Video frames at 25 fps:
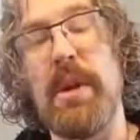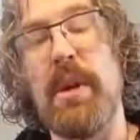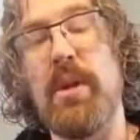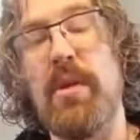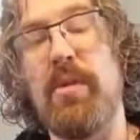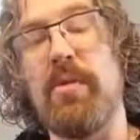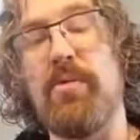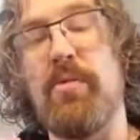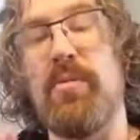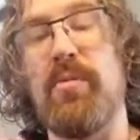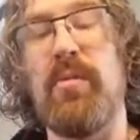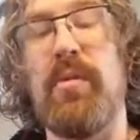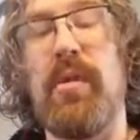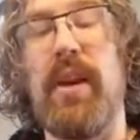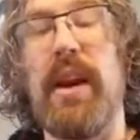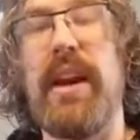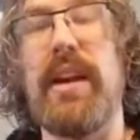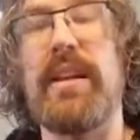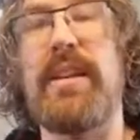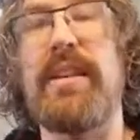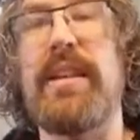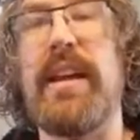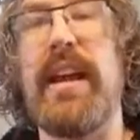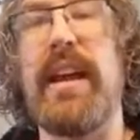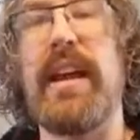
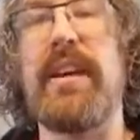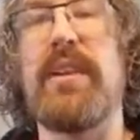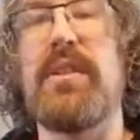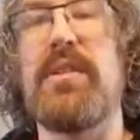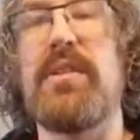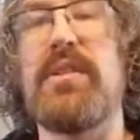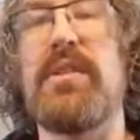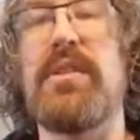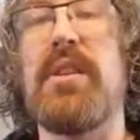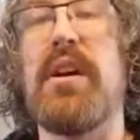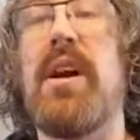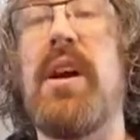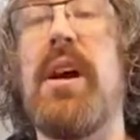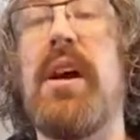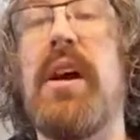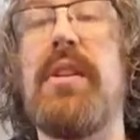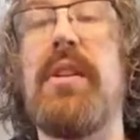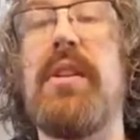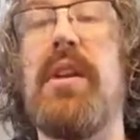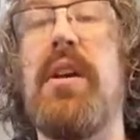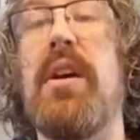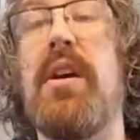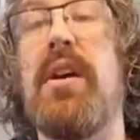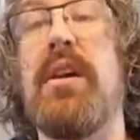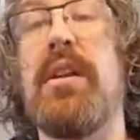rectangles on
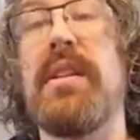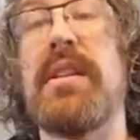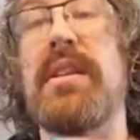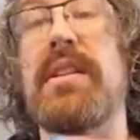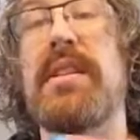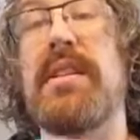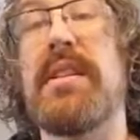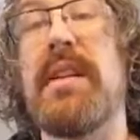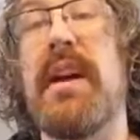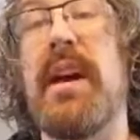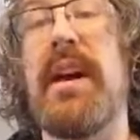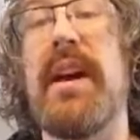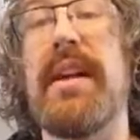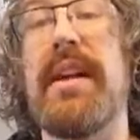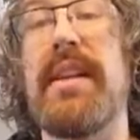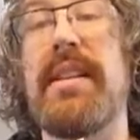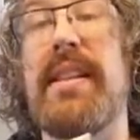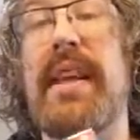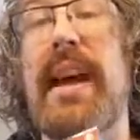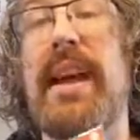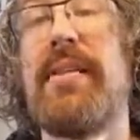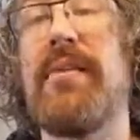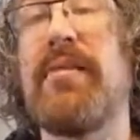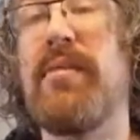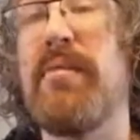all its sides,
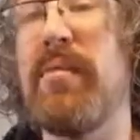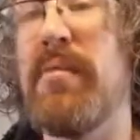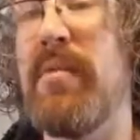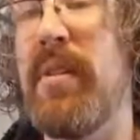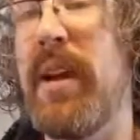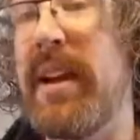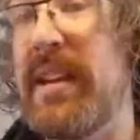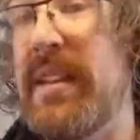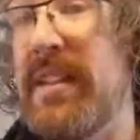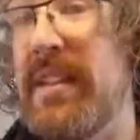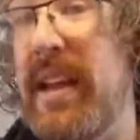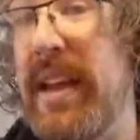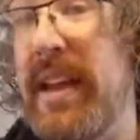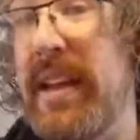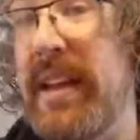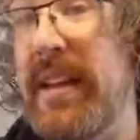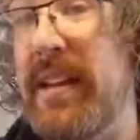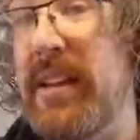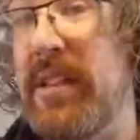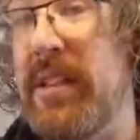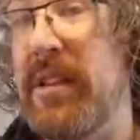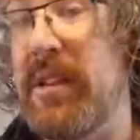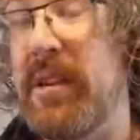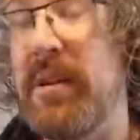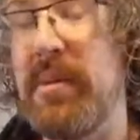that
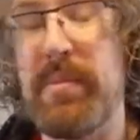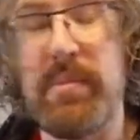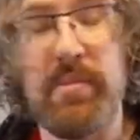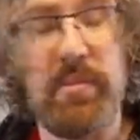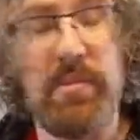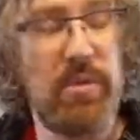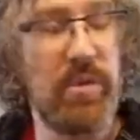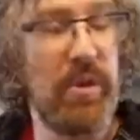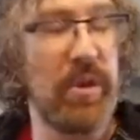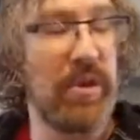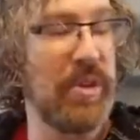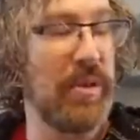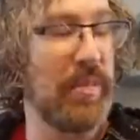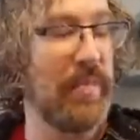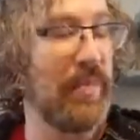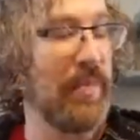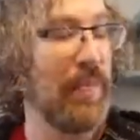rectangular prism.